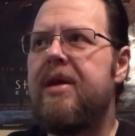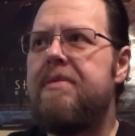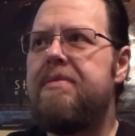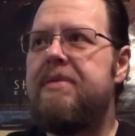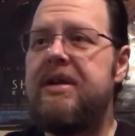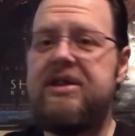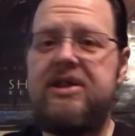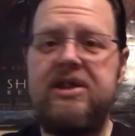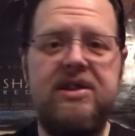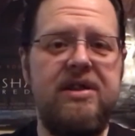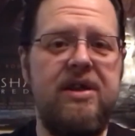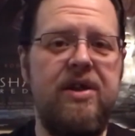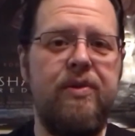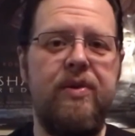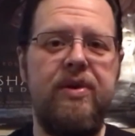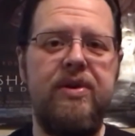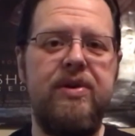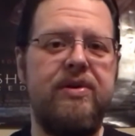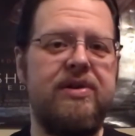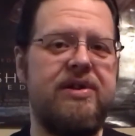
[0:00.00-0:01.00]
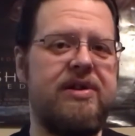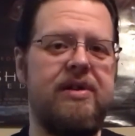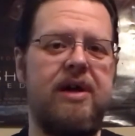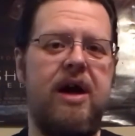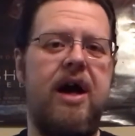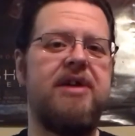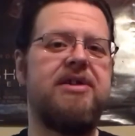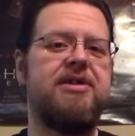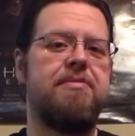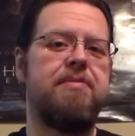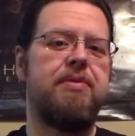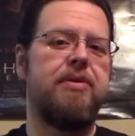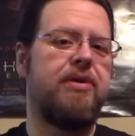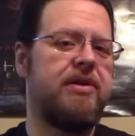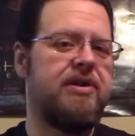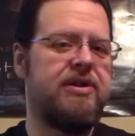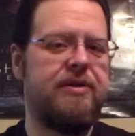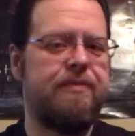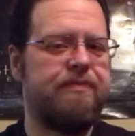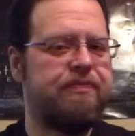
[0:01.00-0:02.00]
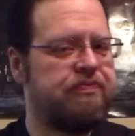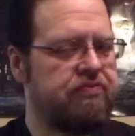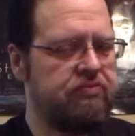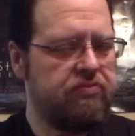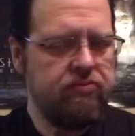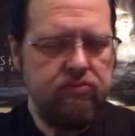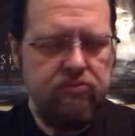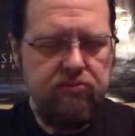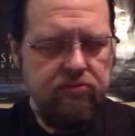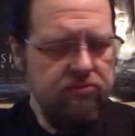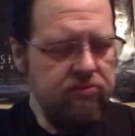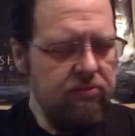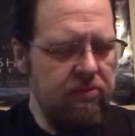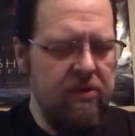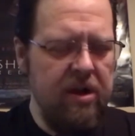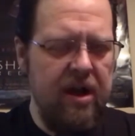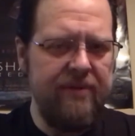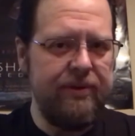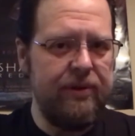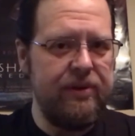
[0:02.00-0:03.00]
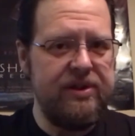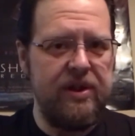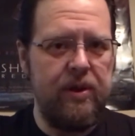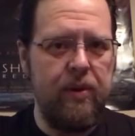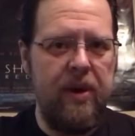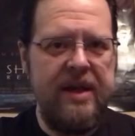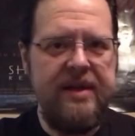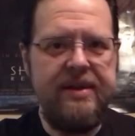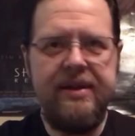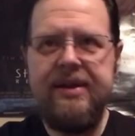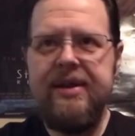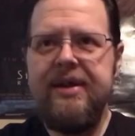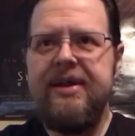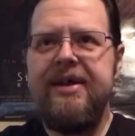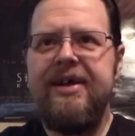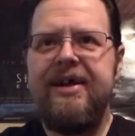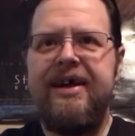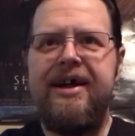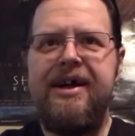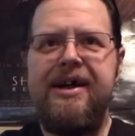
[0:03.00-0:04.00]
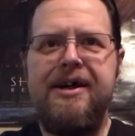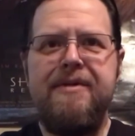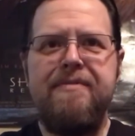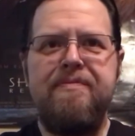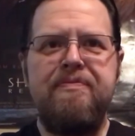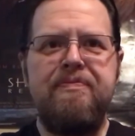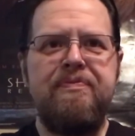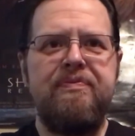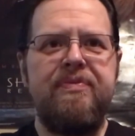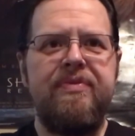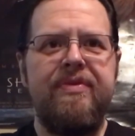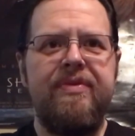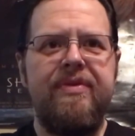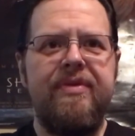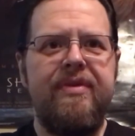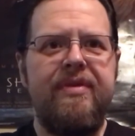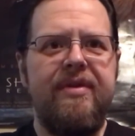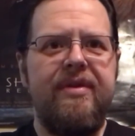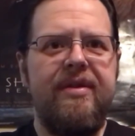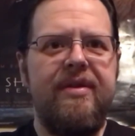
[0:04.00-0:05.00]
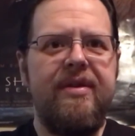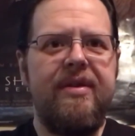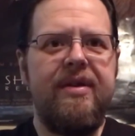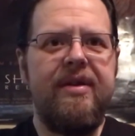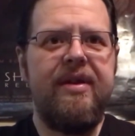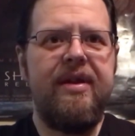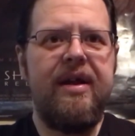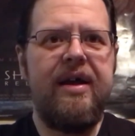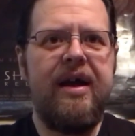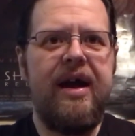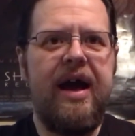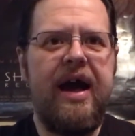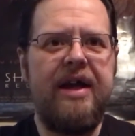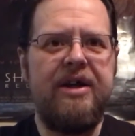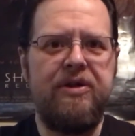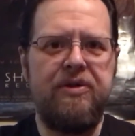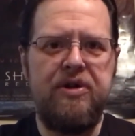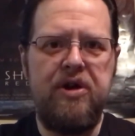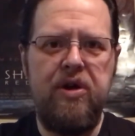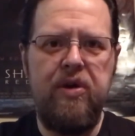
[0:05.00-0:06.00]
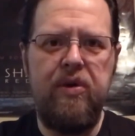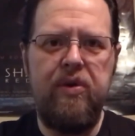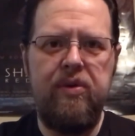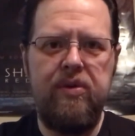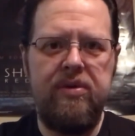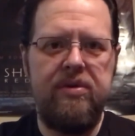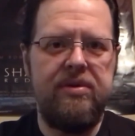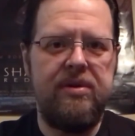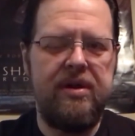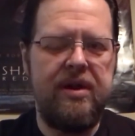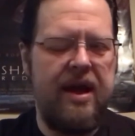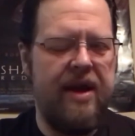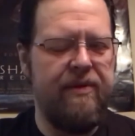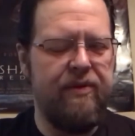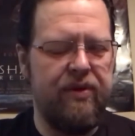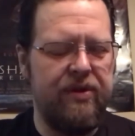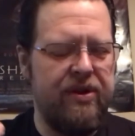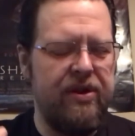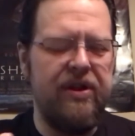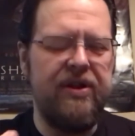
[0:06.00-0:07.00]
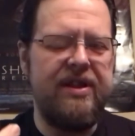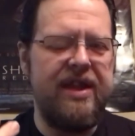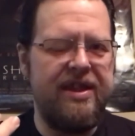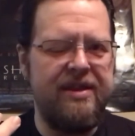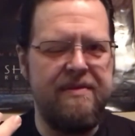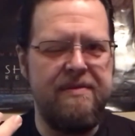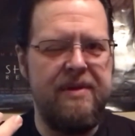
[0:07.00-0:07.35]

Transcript: But it's just another one of those awesome perks of losing weight. I don't know. I haven't really looked at them